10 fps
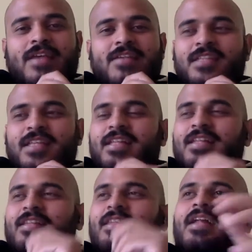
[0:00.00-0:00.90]

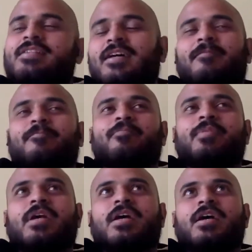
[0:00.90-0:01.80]
there's that
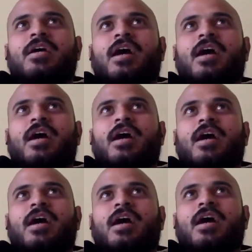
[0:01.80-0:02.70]

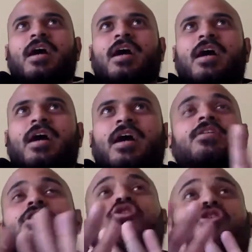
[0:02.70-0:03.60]
and this is true,
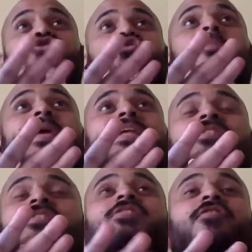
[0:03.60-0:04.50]
that there's so many